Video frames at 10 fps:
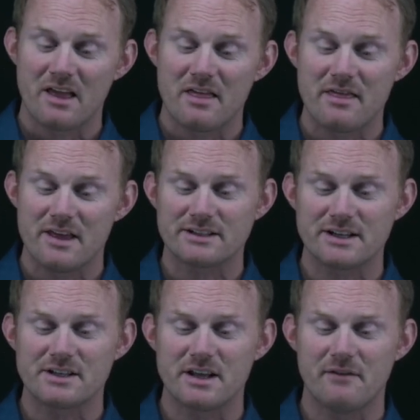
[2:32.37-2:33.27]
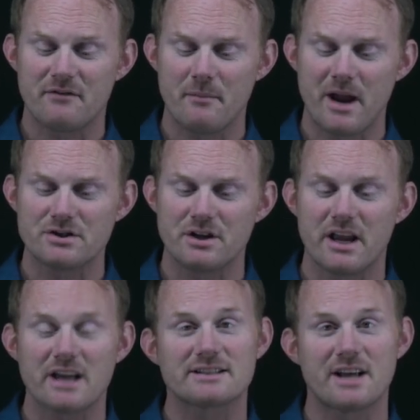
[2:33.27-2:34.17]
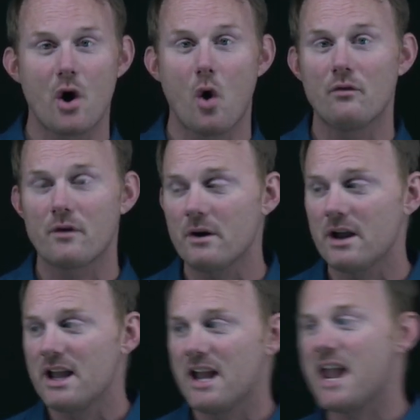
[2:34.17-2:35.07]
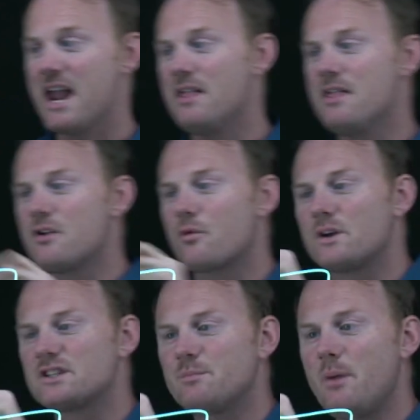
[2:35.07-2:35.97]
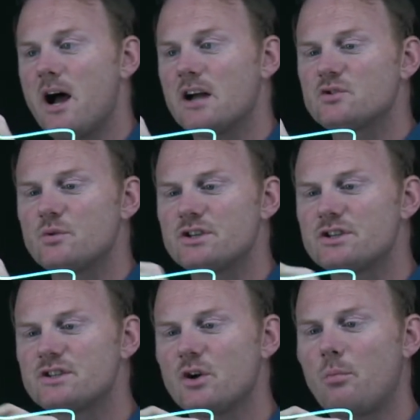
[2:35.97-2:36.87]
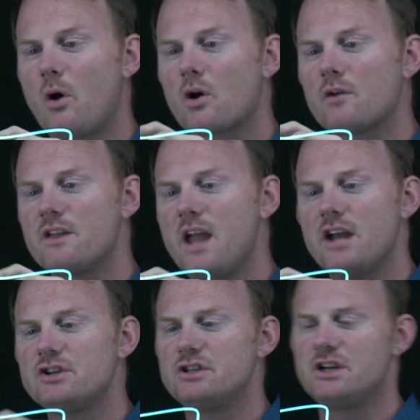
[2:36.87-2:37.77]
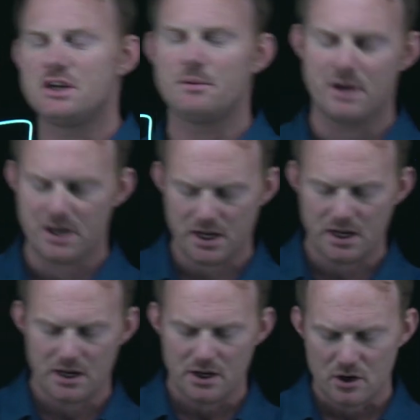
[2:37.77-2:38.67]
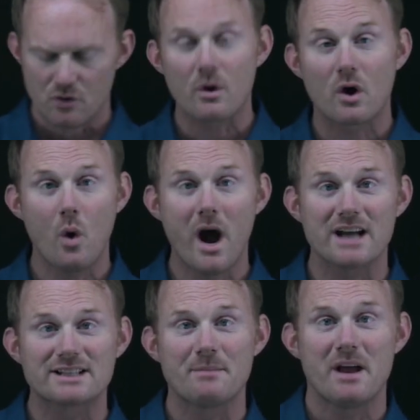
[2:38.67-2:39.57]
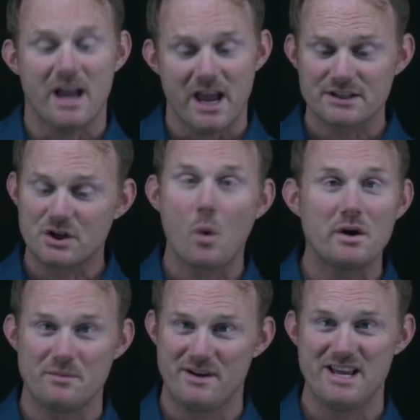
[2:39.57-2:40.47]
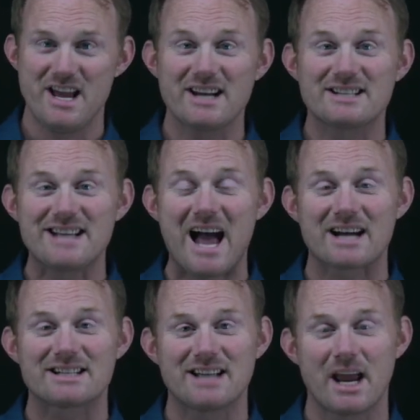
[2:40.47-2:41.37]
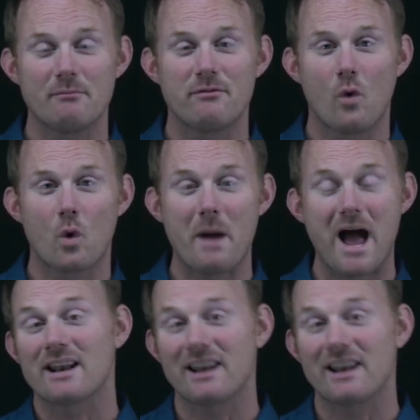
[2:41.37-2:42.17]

This is the information that gets sent over in the response, which is still part of the HTTP request, is going to be the exact same format.